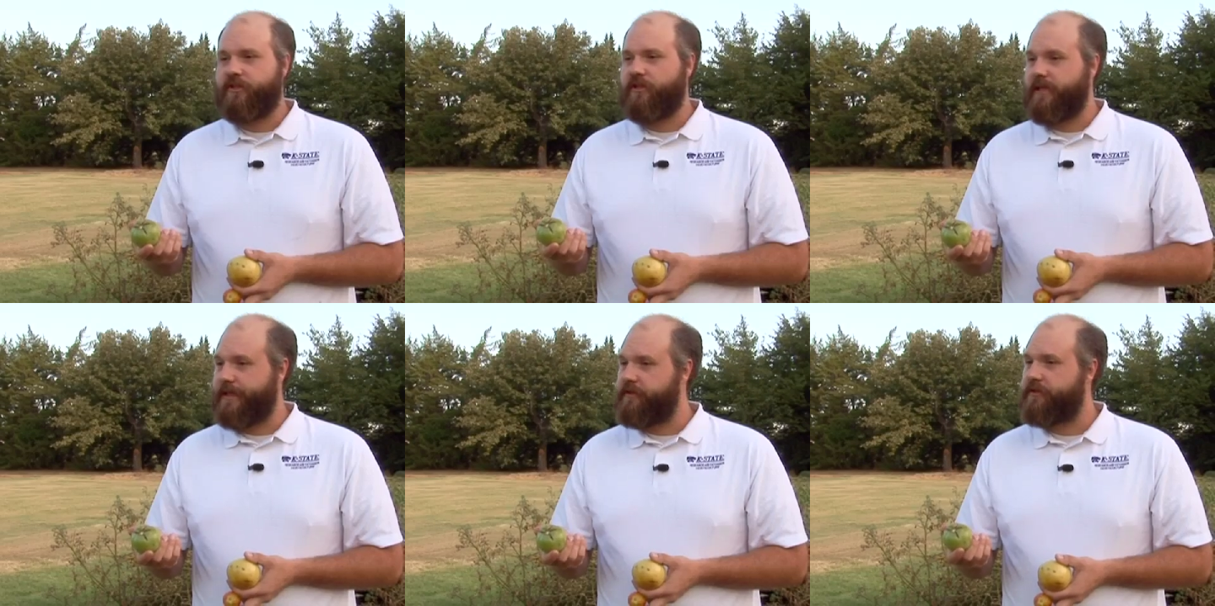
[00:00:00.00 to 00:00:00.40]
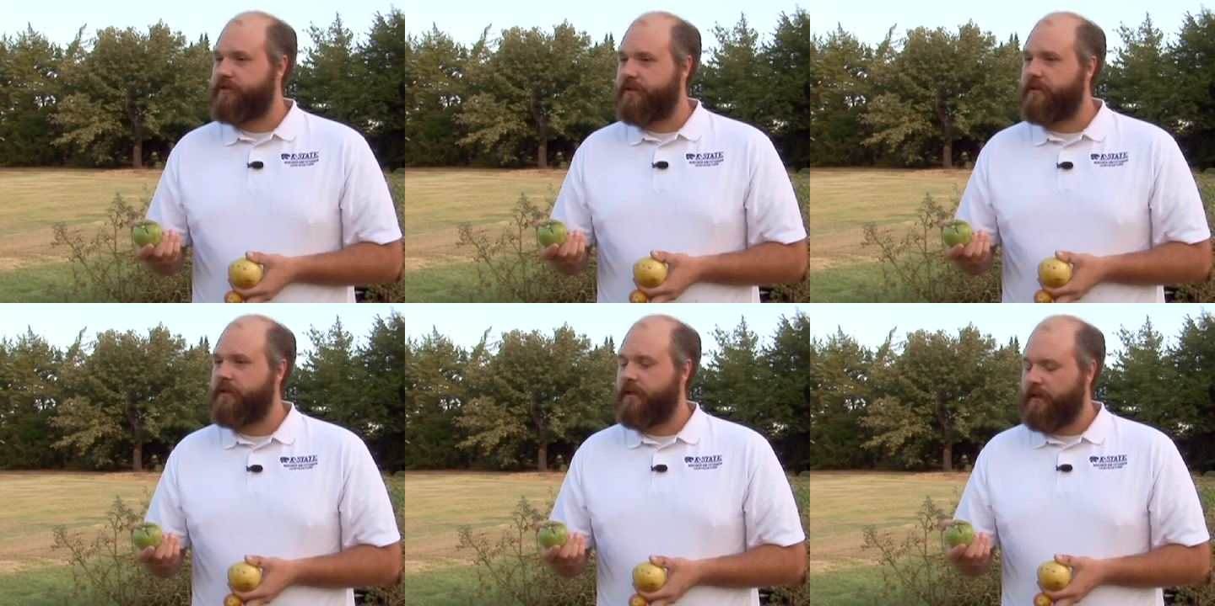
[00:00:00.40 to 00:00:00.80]
much
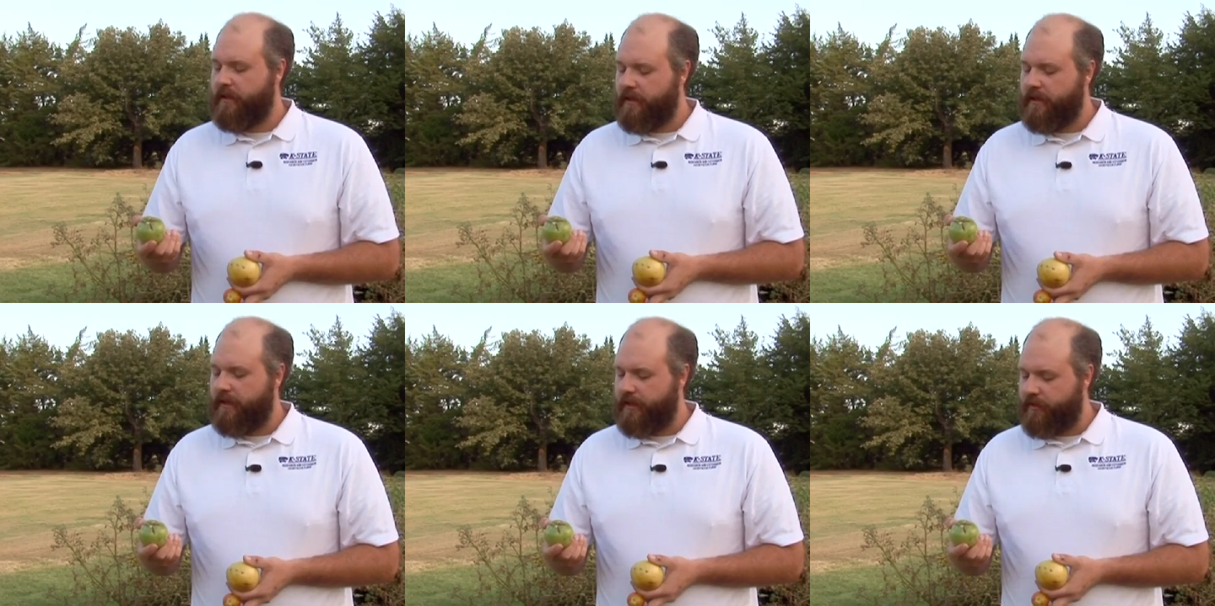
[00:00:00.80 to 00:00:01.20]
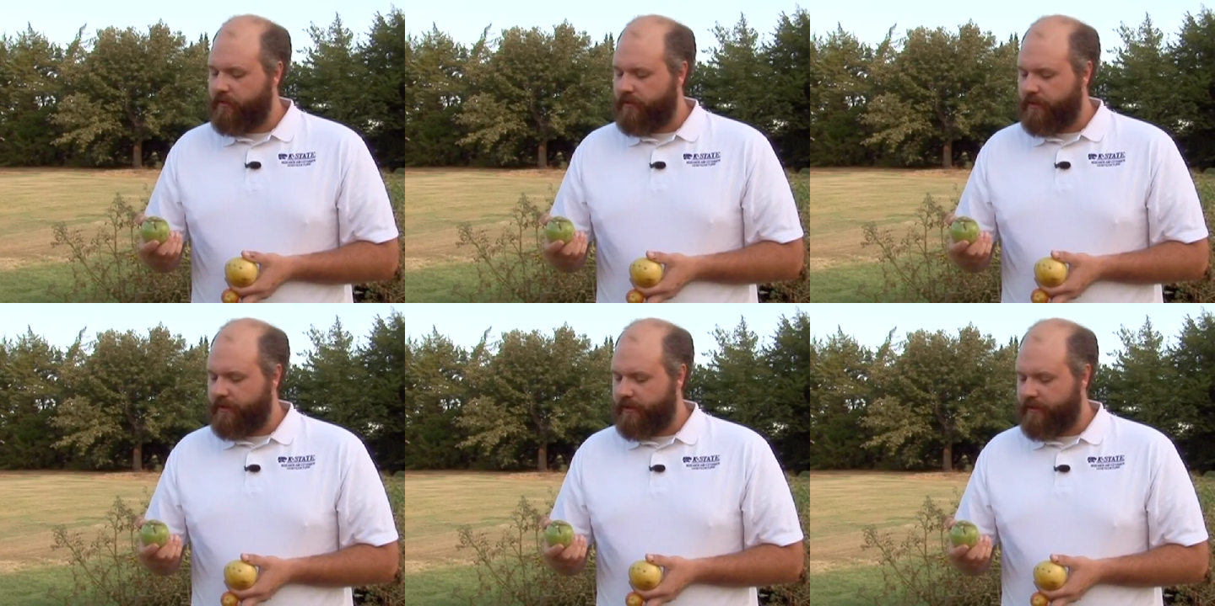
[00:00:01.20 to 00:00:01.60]
nitrogen, uh,
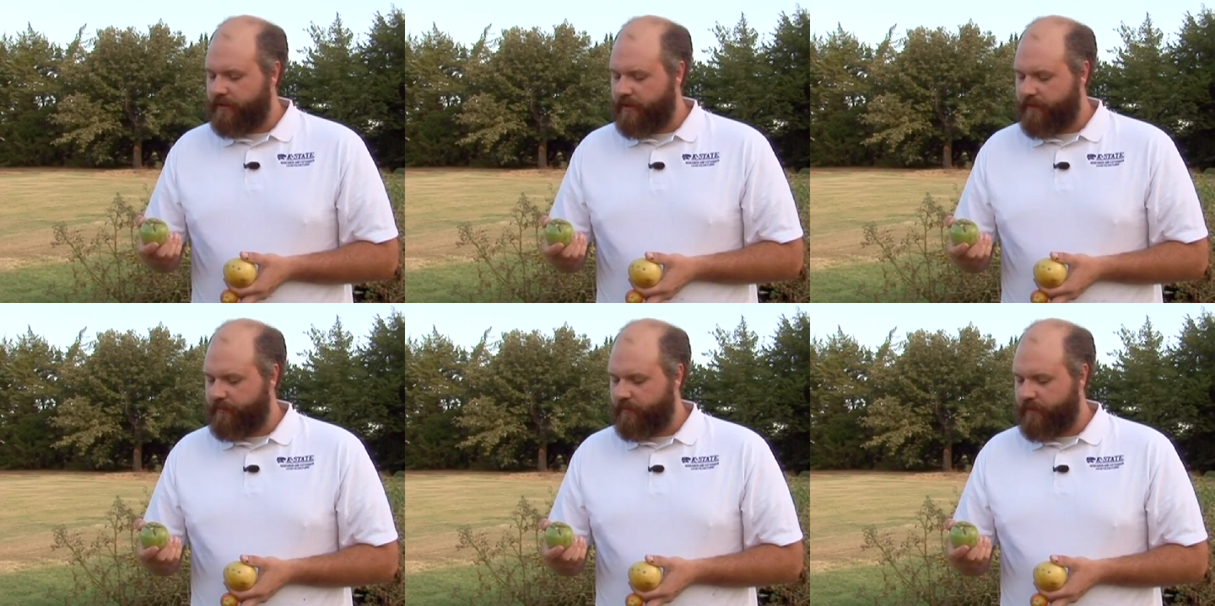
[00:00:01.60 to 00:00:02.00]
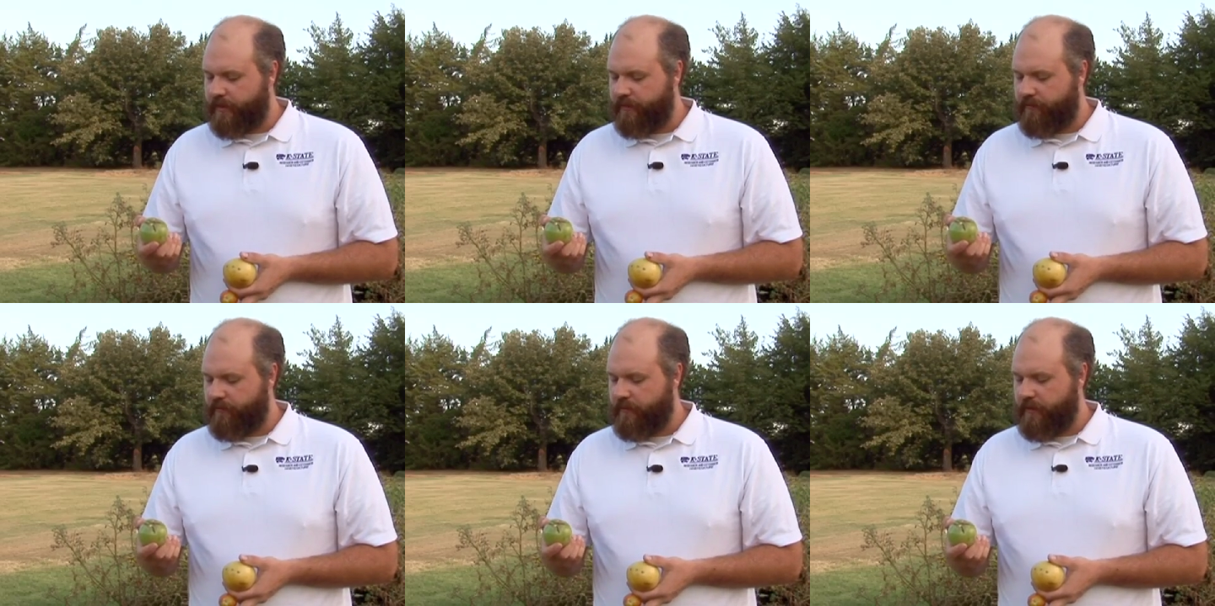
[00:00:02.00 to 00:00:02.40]
you can end up
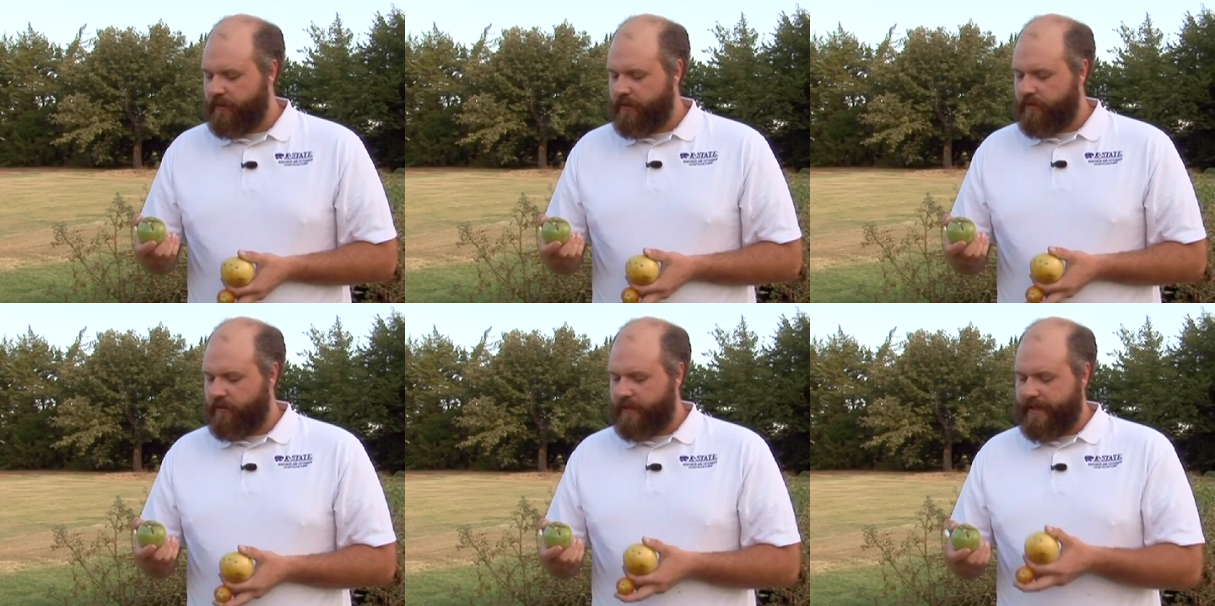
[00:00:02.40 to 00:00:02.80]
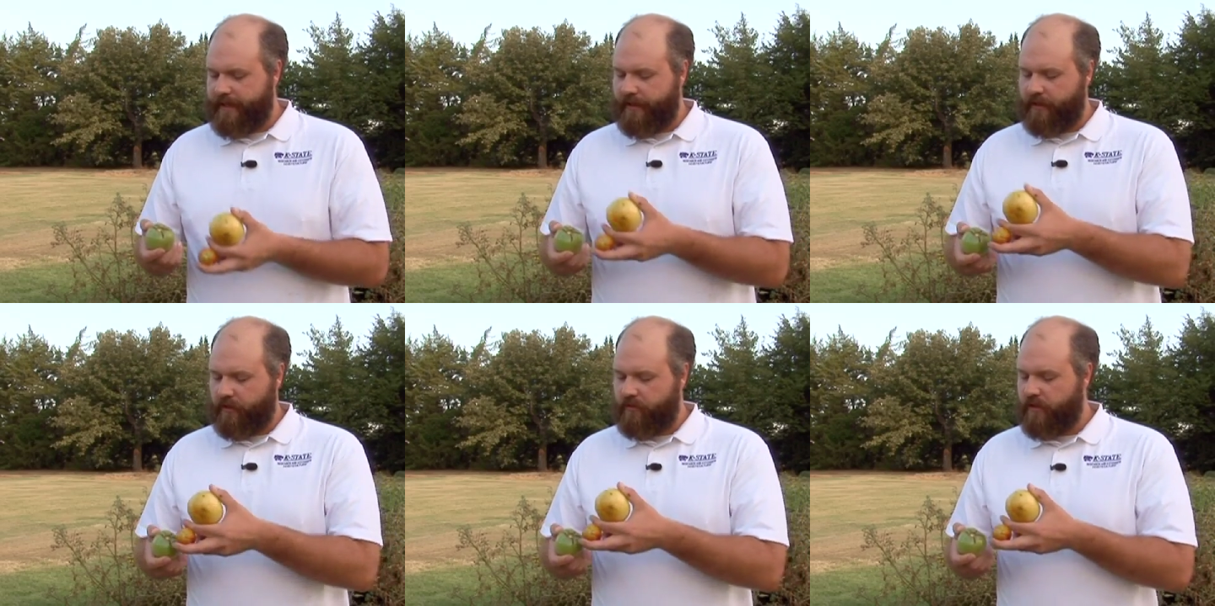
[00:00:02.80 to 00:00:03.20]
with
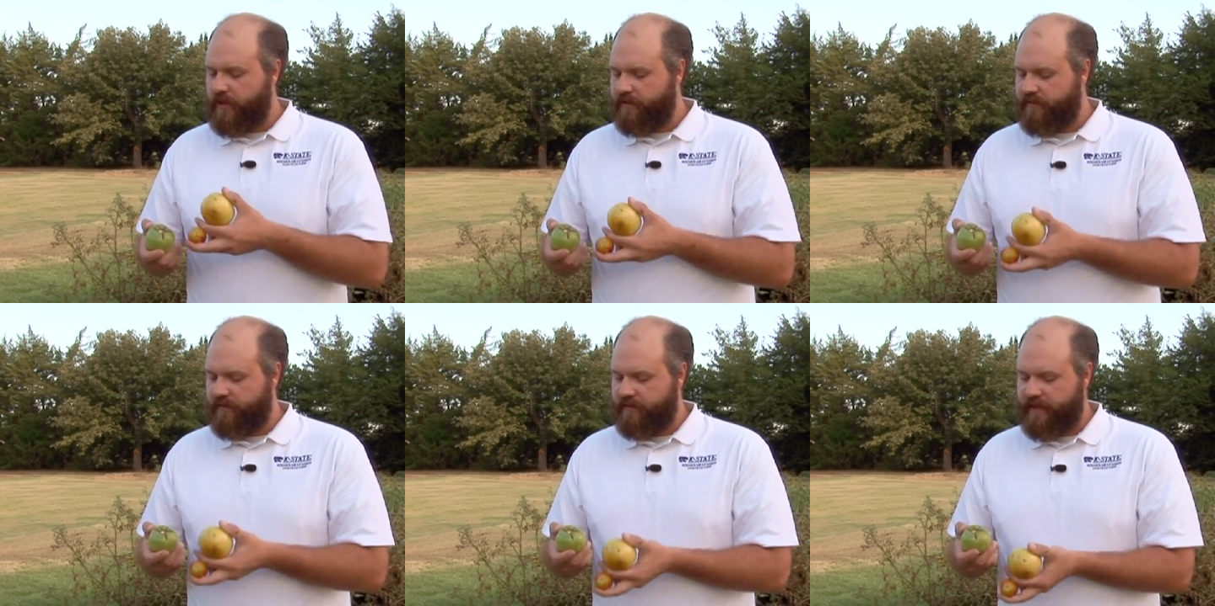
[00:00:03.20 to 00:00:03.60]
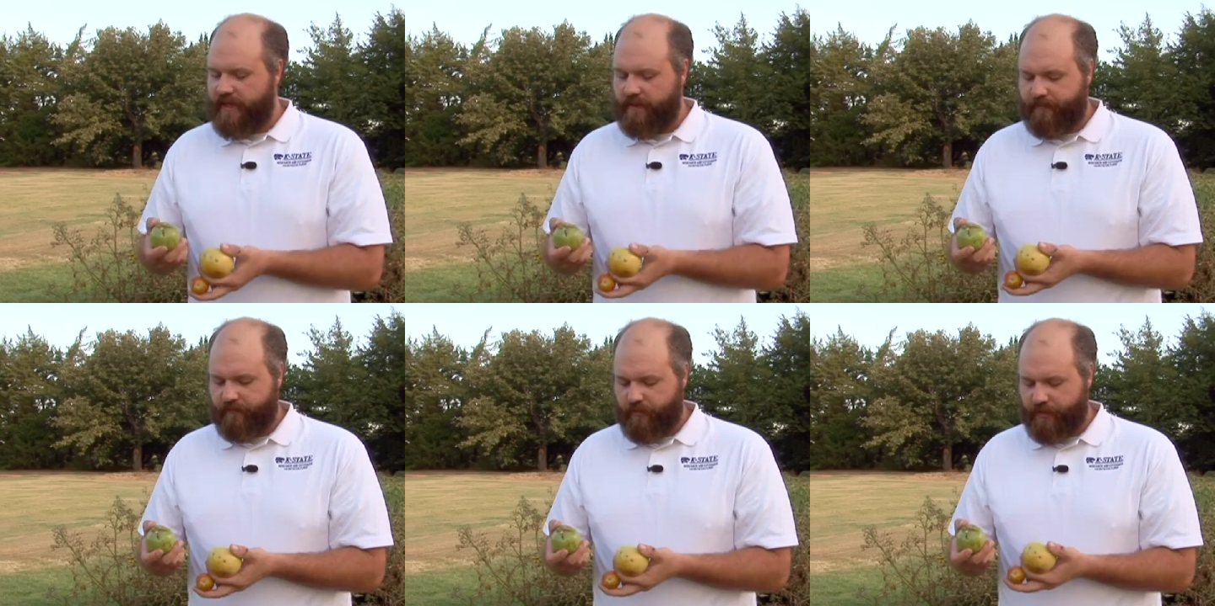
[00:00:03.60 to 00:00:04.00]
cracking across the
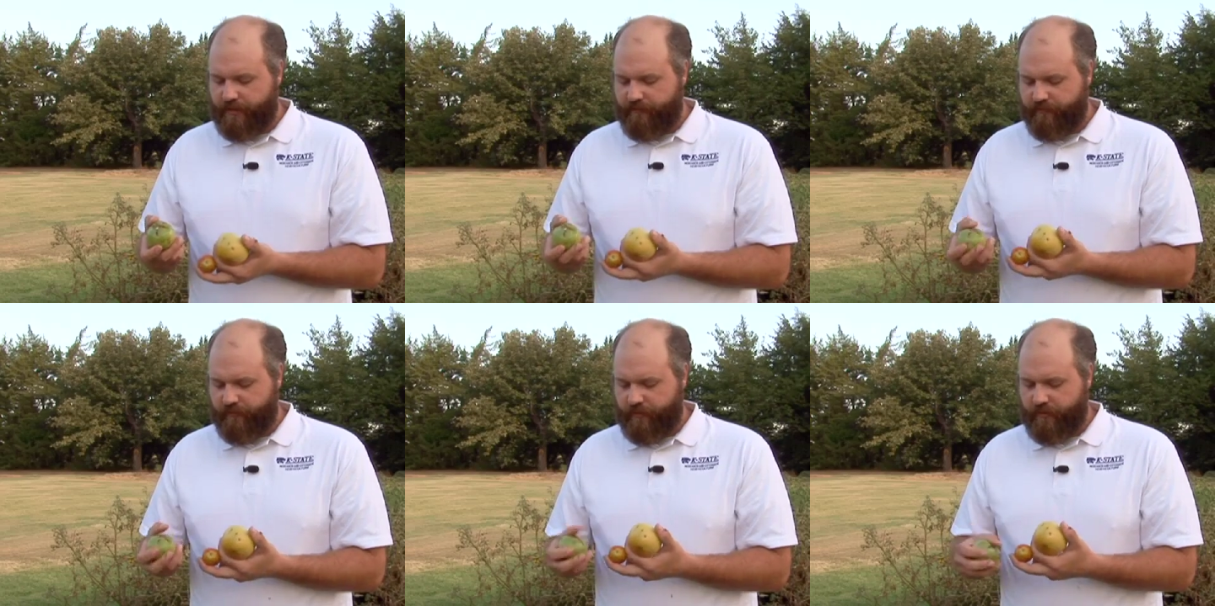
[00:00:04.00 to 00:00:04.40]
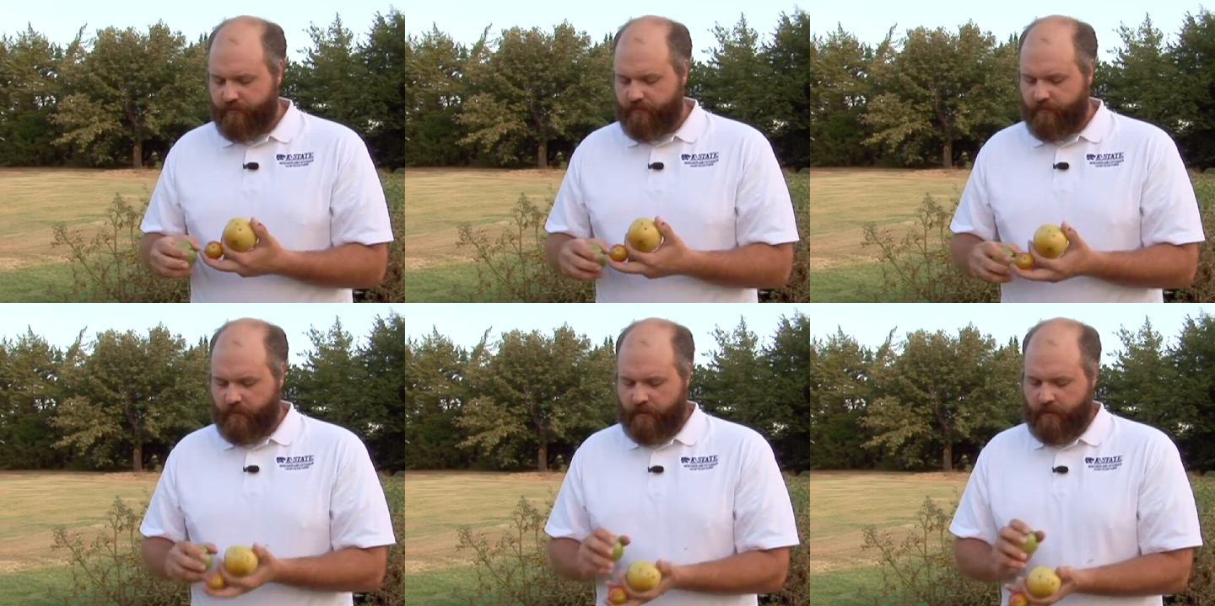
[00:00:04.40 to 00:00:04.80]
top of green fruit.